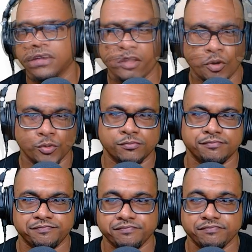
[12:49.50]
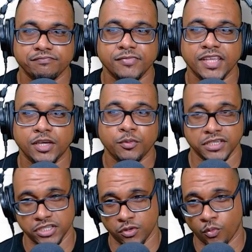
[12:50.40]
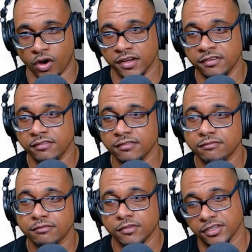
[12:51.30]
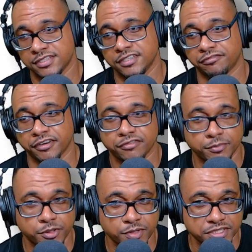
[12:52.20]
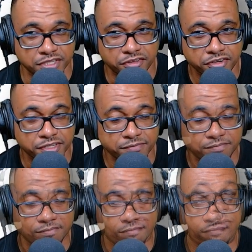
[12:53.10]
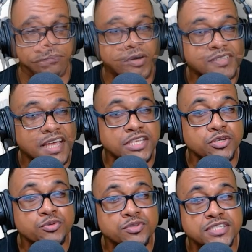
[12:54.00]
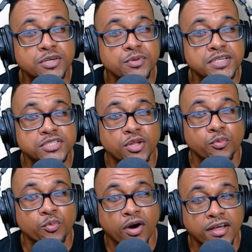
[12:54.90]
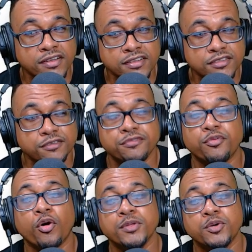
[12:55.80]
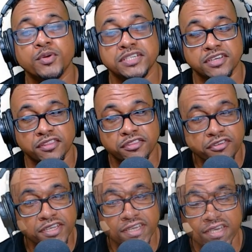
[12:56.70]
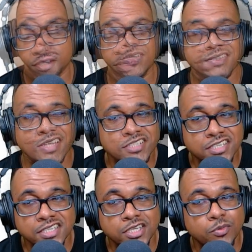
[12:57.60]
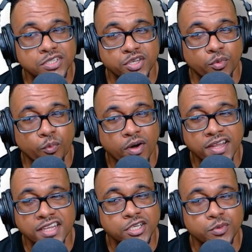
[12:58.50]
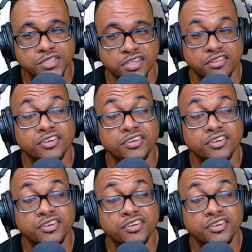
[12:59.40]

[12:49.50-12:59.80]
Now, equation 1 looks different from equation 3. But I use equation 1 to form equation 3. So essentially, equation 1 and equation